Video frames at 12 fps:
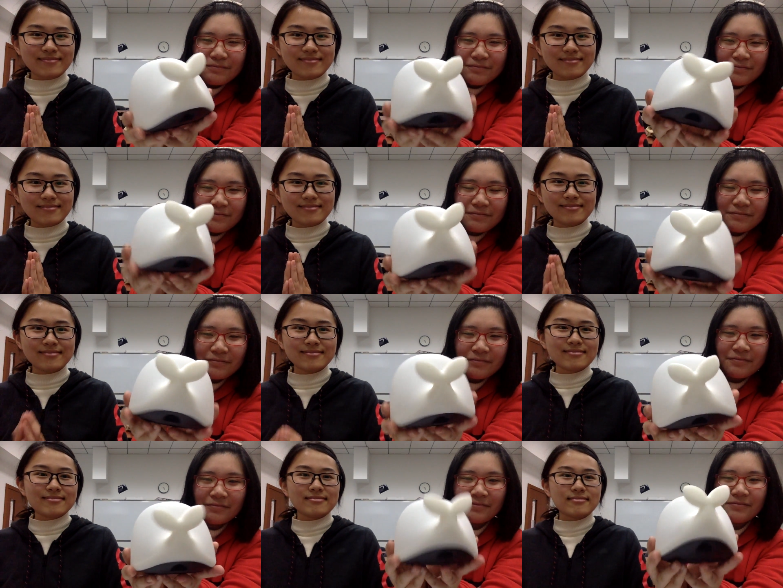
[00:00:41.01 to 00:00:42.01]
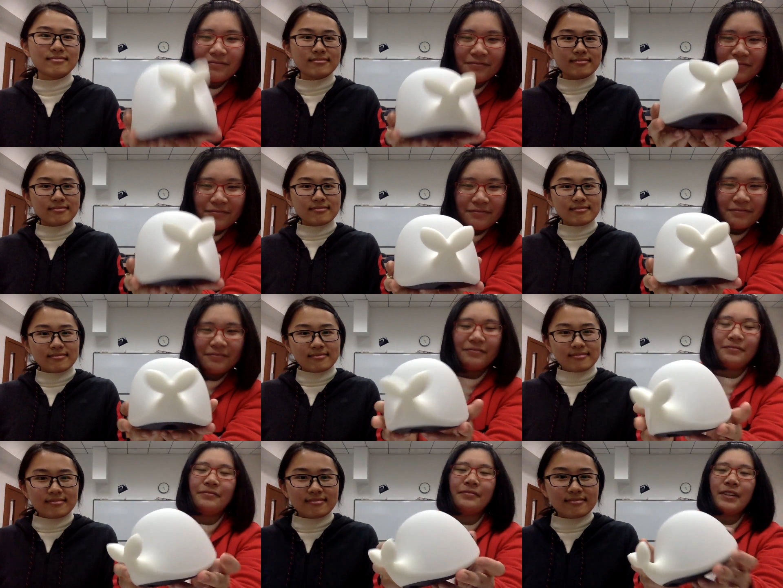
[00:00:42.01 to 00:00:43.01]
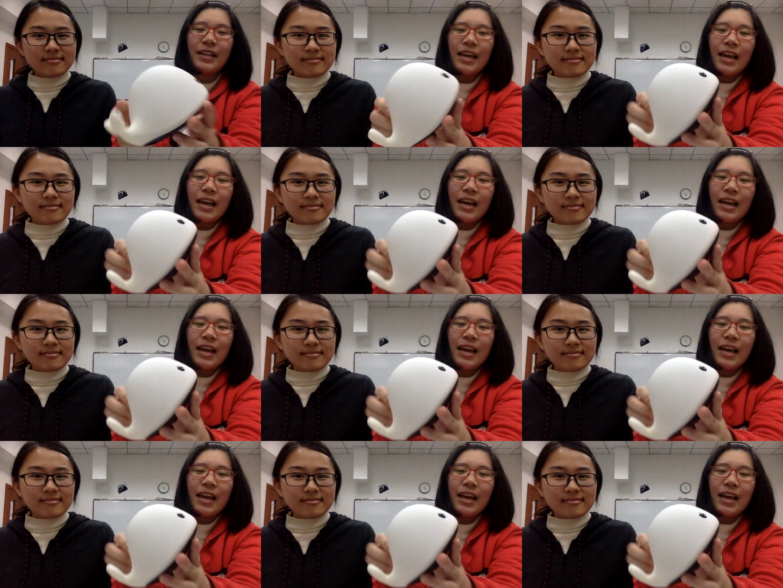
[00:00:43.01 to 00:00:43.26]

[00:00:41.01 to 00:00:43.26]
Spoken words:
Nobody speaks.